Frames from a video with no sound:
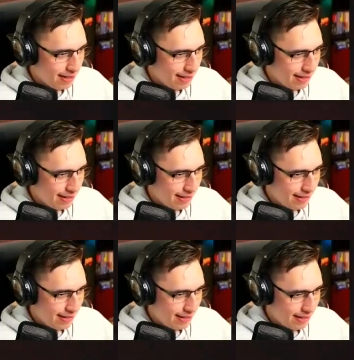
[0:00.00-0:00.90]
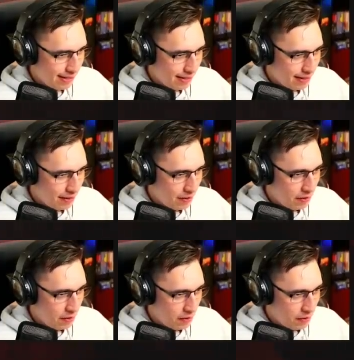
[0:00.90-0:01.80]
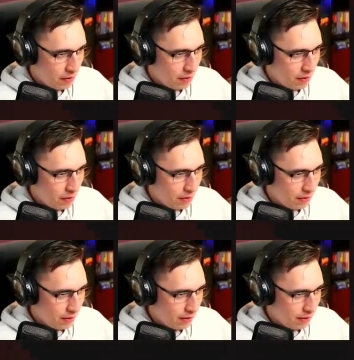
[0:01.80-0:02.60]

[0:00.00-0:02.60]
(silence)